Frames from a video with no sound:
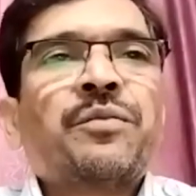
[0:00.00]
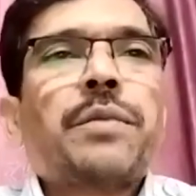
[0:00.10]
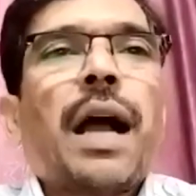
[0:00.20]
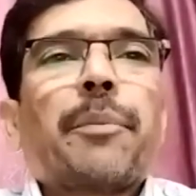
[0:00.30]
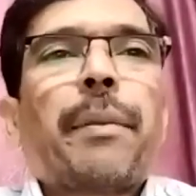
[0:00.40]

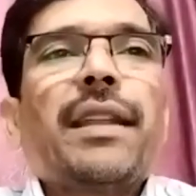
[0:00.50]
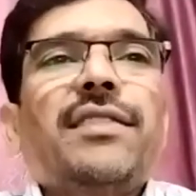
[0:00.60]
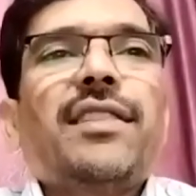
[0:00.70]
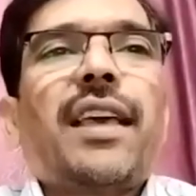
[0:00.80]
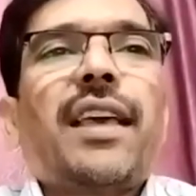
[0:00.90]
back pain
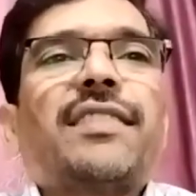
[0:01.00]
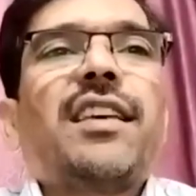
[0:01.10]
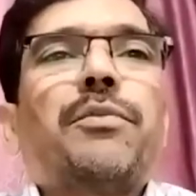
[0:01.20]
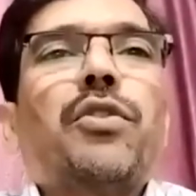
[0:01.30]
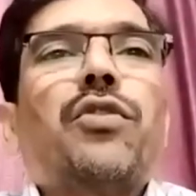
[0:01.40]
is an
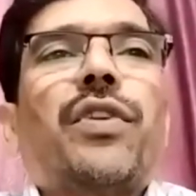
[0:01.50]
example